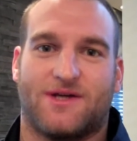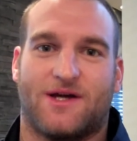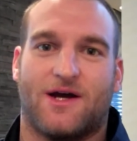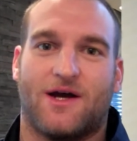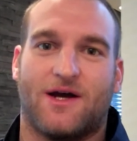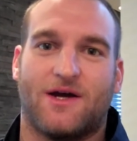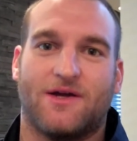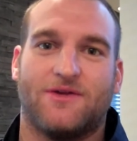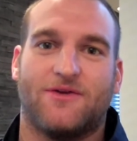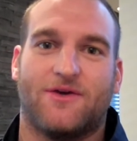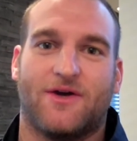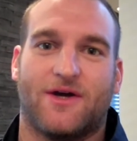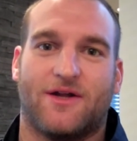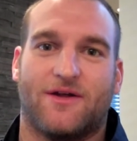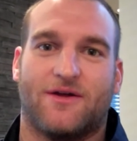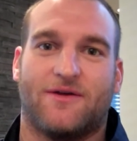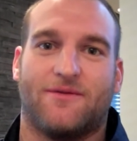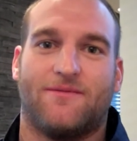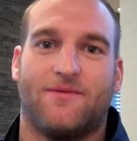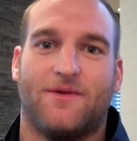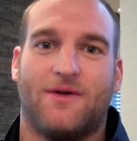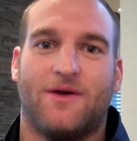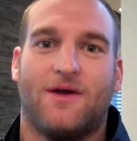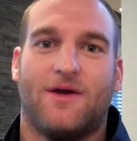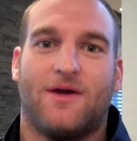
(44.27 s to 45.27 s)

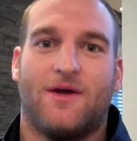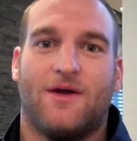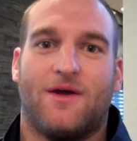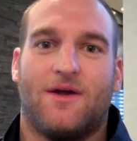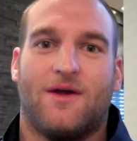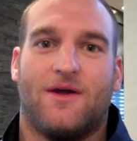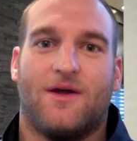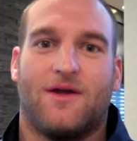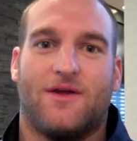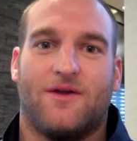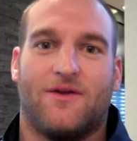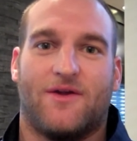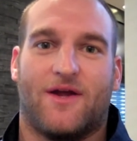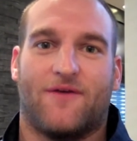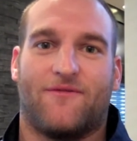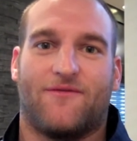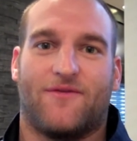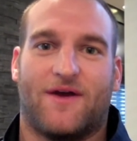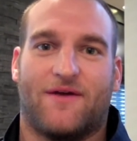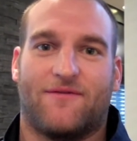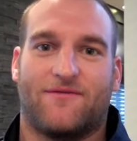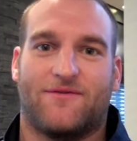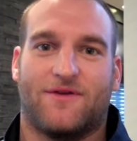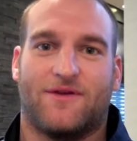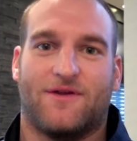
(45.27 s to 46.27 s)
You
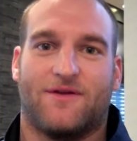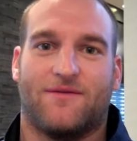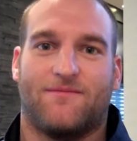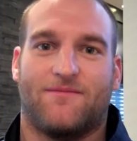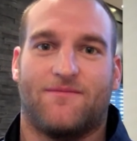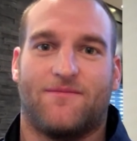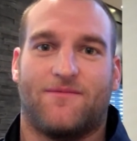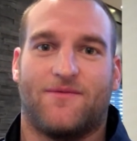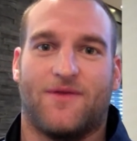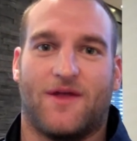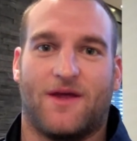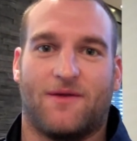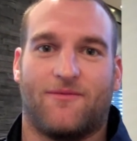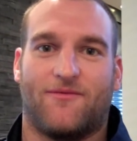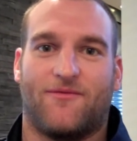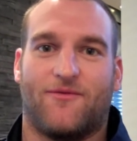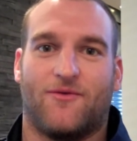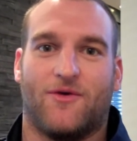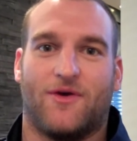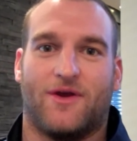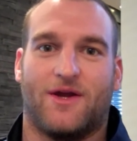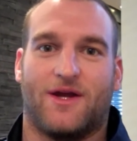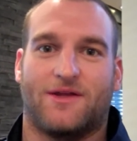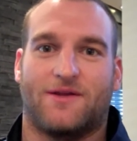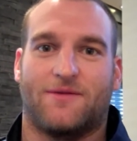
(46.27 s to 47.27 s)
definitely have to think
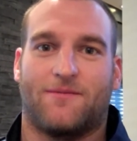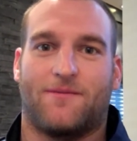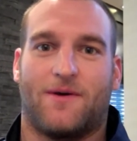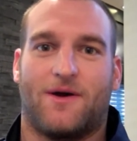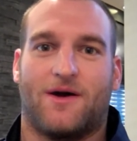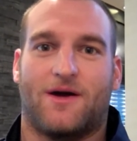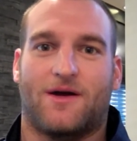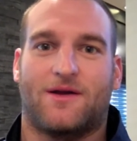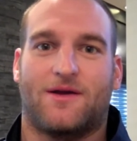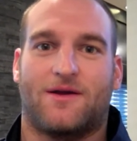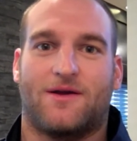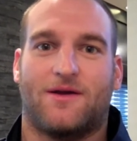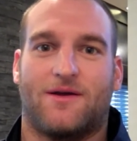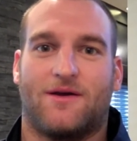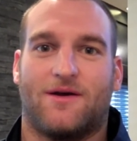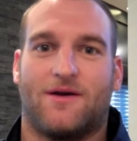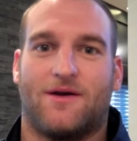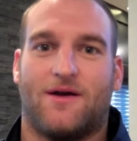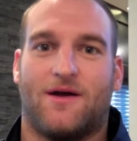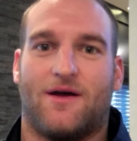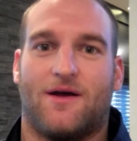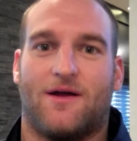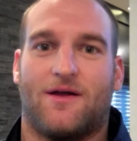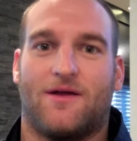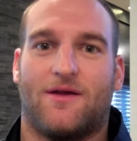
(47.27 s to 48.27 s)
before you get the puck
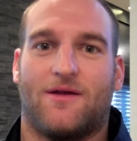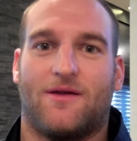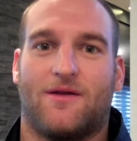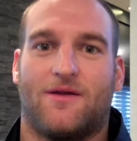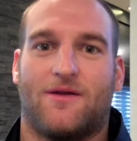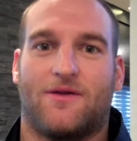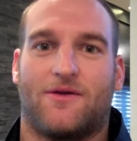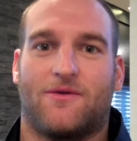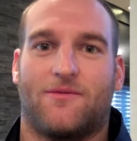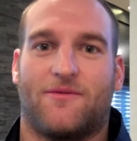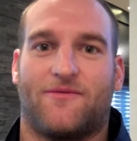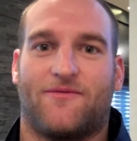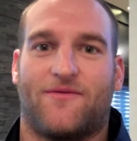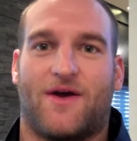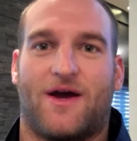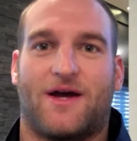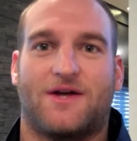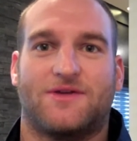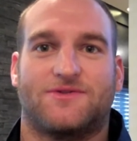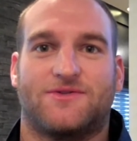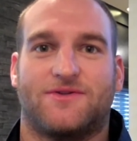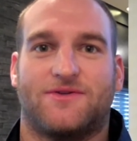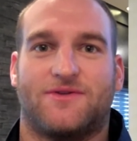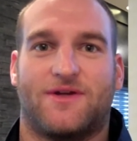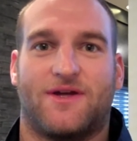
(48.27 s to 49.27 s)
a little bit
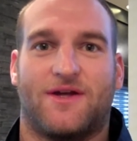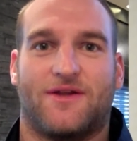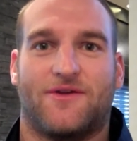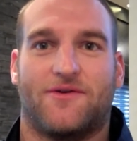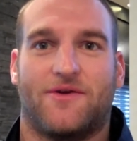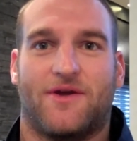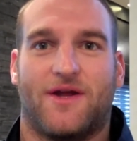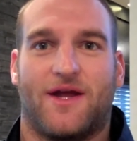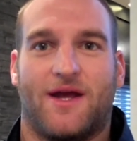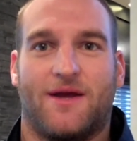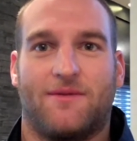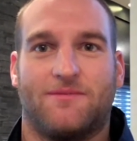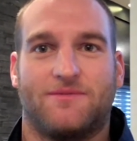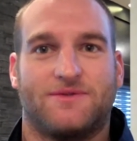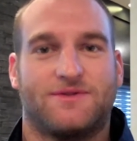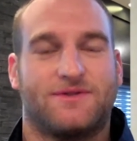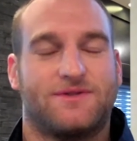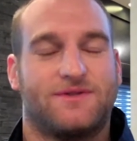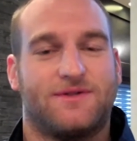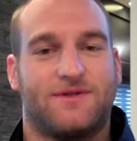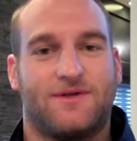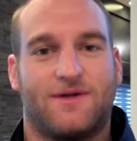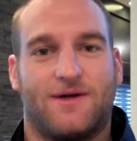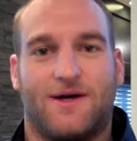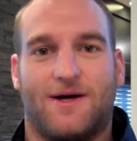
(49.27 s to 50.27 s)
faster than the other
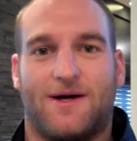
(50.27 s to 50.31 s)
games.